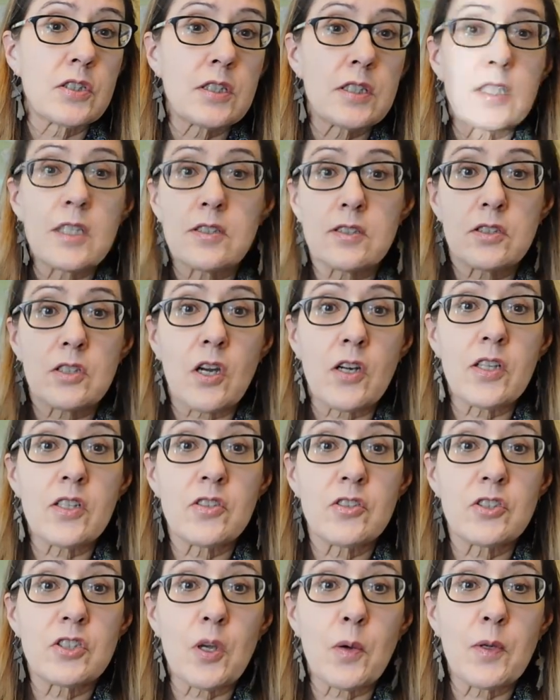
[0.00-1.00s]
get started
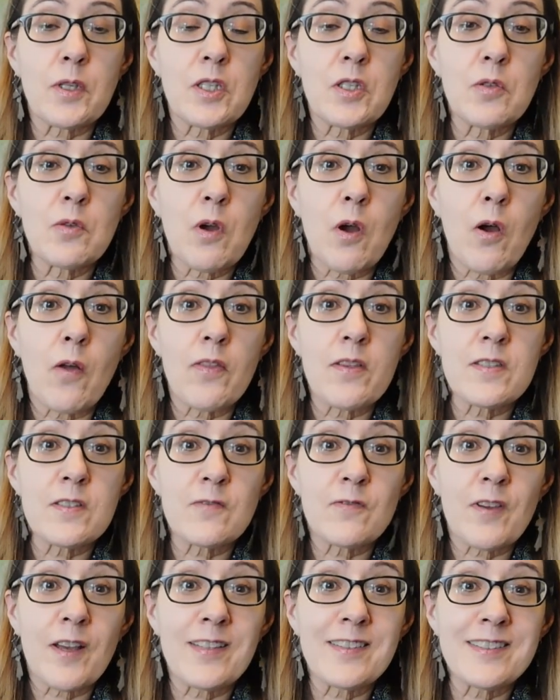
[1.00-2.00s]
showing you all this
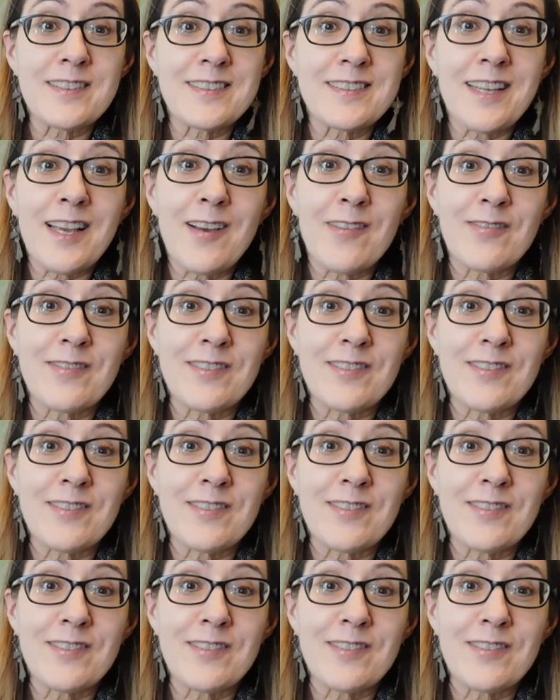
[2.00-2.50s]
fun stuff.